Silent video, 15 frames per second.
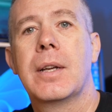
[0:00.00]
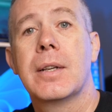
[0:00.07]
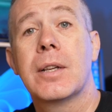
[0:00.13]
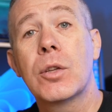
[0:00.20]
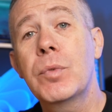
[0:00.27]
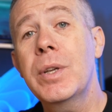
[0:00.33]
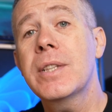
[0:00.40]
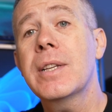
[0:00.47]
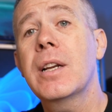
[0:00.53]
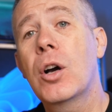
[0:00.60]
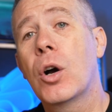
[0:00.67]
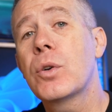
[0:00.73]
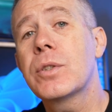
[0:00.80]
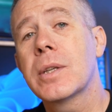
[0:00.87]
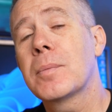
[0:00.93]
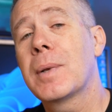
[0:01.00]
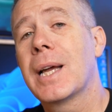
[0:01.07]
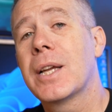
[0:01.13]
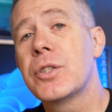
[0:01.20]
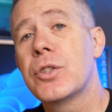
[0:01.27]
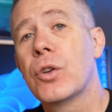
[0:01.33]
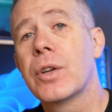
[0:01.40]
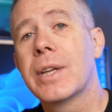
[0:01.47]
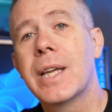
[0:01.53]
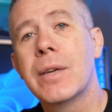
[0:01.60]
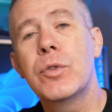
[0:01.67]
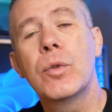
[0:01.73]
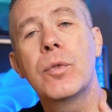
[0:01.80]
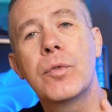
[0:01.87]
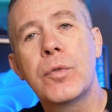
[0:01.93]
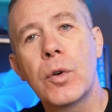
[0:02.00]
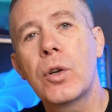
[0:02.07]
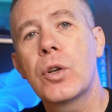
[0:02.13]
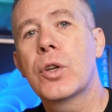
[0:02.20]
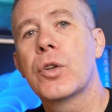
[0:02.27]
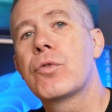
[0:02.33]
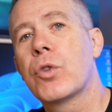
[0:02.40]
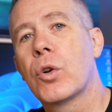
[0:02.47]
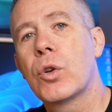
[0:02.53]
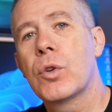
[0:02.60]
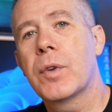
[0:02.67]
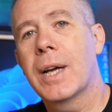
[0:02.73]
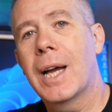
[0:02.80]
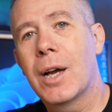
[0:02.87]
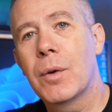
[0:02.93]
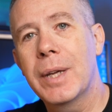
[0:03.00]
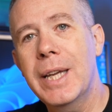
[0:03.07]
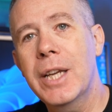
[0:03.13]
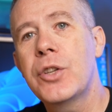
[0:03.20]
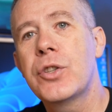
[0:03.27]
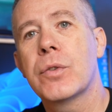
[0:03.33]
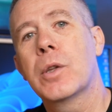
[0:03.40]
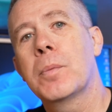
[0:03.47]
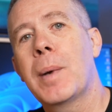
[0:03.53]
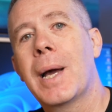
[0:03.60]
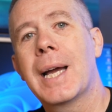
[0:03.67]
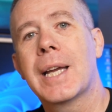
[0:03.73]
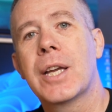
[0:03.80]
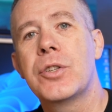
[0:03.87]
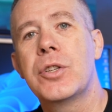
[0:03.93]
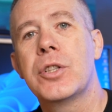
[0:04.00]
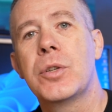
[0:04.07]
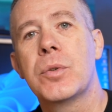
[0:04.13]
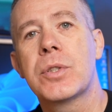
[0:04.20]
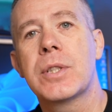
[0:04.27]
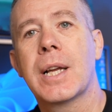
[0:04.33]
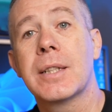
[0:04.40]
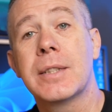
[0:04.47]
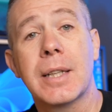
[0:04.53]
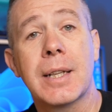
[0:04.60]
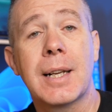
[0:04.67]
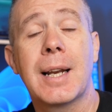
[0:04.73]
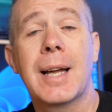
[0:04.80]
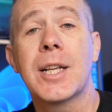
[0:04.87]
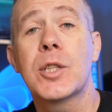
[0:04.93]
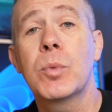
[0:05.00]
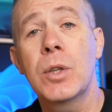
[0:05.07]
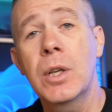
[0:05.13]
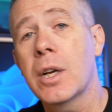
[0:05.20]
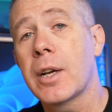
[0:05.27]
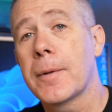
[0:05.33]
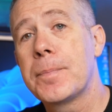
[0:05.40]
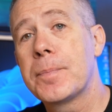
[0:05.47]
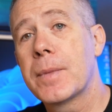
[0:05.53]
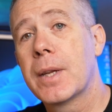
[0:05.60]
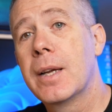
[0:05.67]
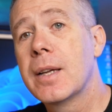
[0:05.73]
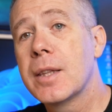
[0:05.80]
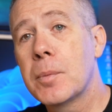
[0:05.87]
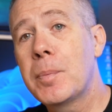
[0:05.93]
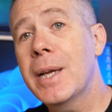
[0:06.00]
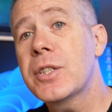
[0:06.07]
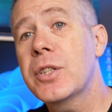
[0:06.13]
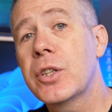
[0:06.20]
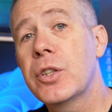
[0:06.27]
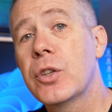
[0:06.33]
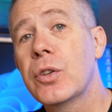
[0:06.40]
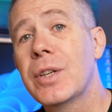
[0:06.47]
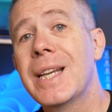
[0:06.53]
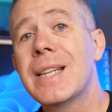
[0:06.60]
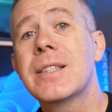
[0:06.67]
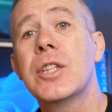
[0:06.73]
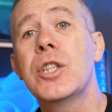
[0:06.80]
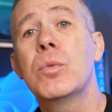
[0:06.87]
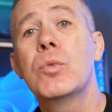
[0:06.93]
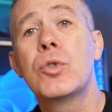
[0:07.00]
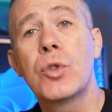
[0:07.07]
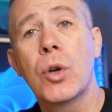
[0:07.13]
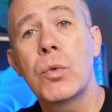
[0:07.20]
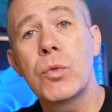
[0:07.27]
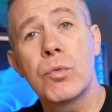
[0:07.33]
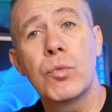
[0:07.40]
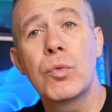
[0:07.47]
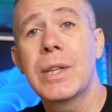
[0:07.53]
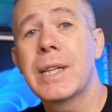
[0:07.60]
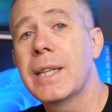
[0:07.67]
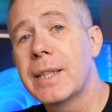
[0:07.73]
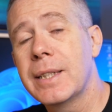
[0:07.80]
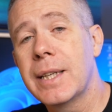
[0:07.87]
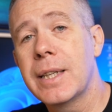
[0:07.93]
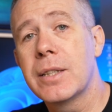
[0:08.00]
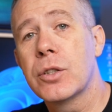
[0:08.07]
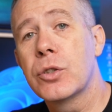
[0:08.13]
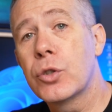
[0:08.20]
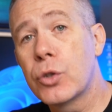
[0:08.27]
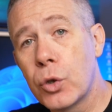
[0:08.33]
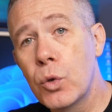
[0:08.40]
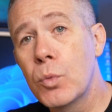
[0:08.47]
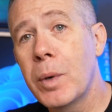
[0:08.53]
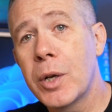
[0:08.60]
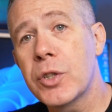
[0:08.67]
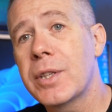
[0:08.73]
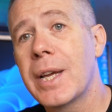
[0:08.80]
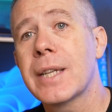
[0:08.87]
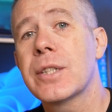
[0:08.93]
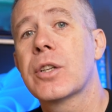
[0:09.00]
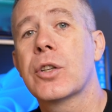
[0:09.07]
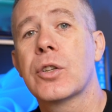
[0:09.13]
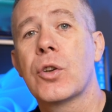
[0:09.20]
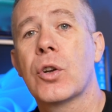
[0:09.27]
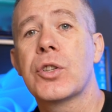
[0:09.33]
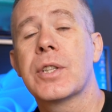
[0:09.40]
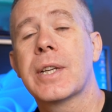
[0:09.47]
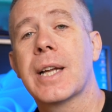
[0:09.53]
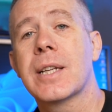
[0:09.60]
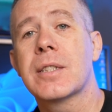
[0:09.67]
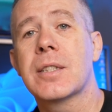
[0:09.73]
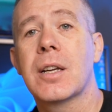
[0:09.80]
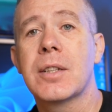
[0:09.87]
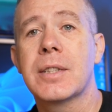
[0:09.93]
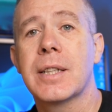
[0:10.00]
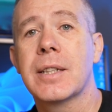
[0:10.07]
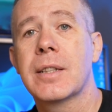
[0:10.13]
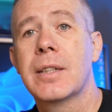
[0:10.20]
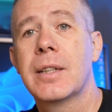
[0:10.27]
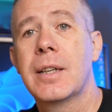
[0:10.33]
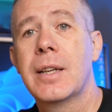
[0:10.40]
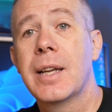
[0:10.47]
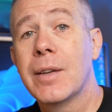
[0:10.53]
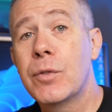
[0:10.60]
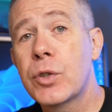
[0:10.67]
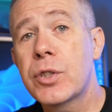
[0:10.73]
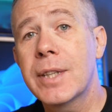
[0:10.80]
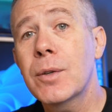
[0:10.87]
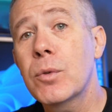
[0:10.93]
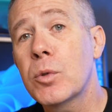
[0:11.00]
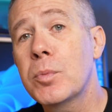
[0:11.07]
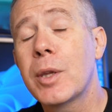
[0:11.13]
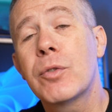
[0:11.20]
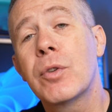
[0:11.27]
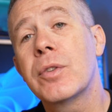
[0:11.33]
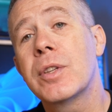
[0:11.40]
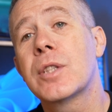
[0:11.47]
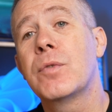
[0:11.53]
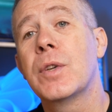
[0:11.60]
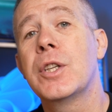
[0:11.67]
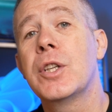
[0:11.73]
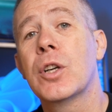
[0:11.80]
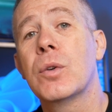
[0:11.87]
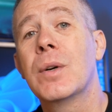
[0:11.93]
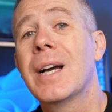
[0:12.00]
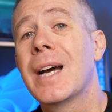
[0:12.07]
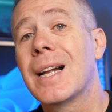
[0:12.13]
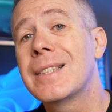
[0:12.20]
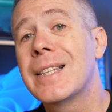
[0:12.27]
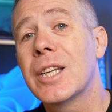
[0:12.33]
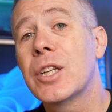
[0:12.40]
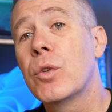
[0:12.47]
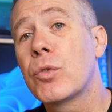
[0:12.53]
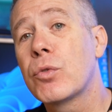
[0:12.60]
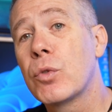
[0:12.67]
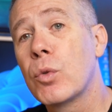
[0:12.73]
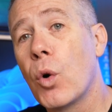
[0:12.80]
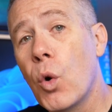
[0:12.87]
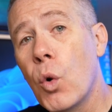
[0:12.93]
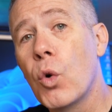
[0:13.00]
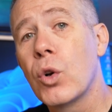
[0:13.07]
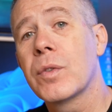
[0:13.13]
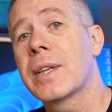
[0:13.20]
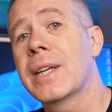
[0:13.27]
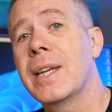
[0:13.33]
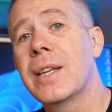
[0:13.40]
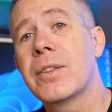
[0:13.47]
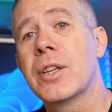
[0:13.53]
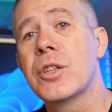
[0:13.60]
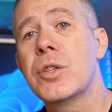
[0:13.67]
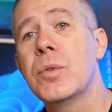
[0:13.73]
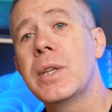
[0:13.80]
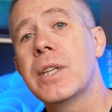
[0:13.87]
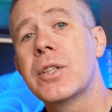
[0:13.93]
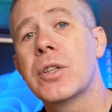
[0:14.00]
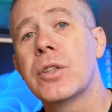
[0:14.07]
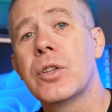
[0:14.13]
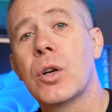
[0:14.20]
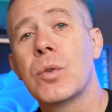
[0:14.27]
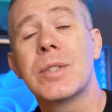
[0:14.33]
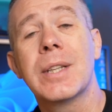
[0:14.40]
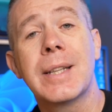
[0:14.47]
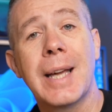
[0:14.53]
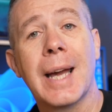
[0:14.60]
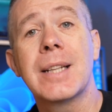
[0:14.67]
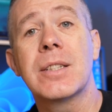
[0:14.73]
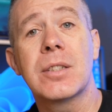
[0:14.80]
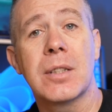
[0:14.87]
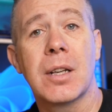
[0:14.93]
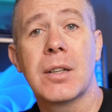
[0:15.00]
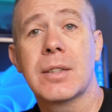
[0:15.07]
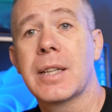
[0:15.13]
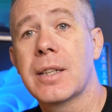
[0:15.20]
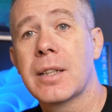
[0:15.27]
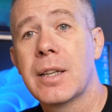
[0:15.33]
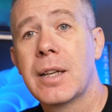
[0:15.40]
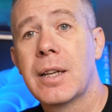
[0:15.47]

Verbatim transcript: Now the reseller hosting plans here give you full control over how each of the packages you sell to your clients will look. The best thing here is that you don't really need too much technical knowledge to get started. If you stick with me throughout this video, I'll take you through all of the key things you need to know to get started.